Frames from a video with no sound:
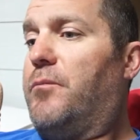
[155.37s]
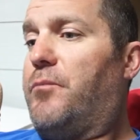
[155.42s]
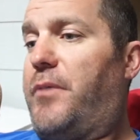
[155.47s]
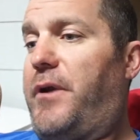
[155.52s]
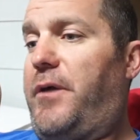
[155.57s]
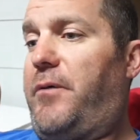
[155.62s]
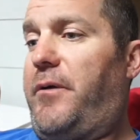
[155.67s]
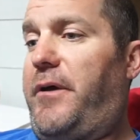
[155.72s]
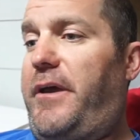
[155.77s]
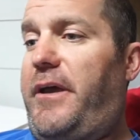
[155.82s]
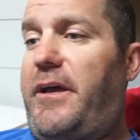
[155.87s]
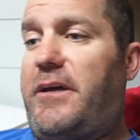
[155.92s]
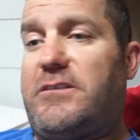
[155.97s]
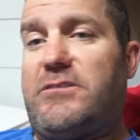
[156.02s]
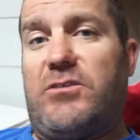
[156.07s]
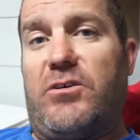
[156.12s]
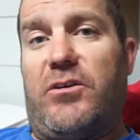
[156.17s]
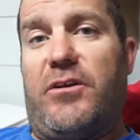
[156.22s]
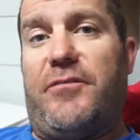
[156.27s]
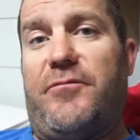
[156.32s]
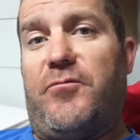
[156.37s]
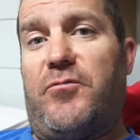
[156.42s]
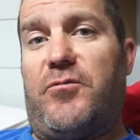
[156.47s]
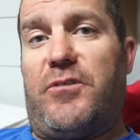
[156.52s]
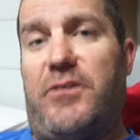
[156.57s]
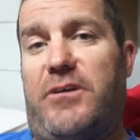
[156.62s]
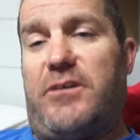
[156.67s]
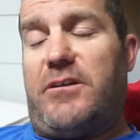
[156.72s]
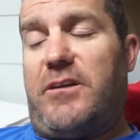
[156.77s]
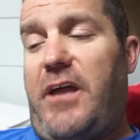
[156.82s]
But anyway, yeah, sorry for
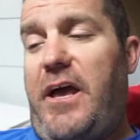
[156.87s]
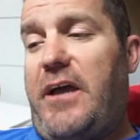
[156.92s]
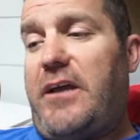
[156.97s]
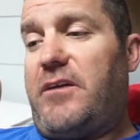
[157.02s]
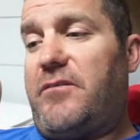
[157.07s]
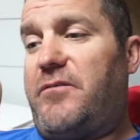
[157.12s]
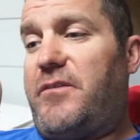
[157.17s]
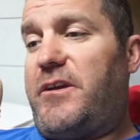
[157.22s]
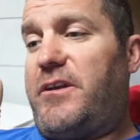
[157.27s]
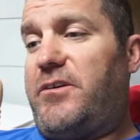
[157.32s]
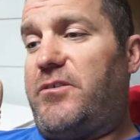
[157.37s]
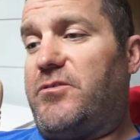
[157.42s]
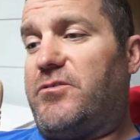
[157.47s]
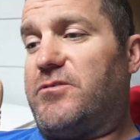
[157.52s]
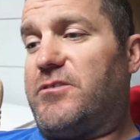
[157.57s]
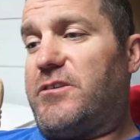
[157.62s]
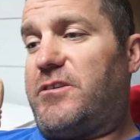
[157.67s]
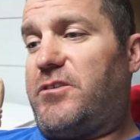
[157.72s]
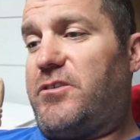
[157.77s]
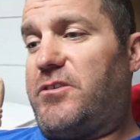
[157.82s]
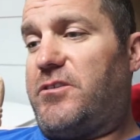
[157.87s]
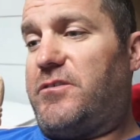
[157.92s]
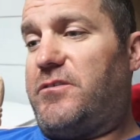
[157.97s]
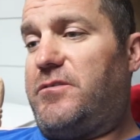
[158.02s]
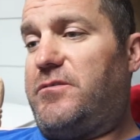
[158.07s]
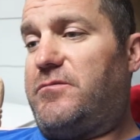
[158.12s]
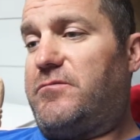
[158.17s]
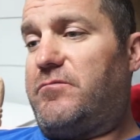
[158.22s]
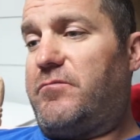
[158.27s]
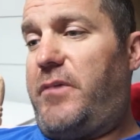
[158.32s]
the lack of videos. I could
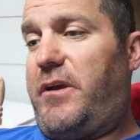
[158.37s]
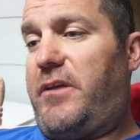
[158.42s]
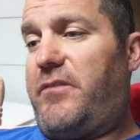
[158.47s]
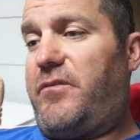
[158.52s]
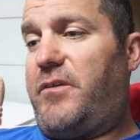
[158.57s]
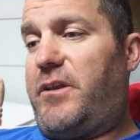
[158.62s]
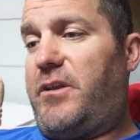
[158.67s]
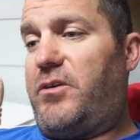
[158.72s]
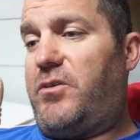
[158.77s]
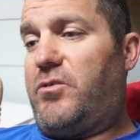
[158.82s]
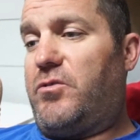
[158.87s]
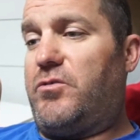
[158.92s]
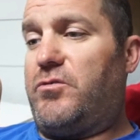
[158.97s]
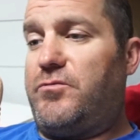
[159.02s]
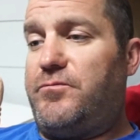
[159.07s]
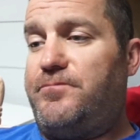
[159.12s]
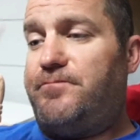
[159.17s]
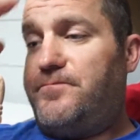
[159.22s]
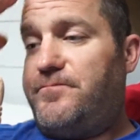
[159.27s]
have made a video.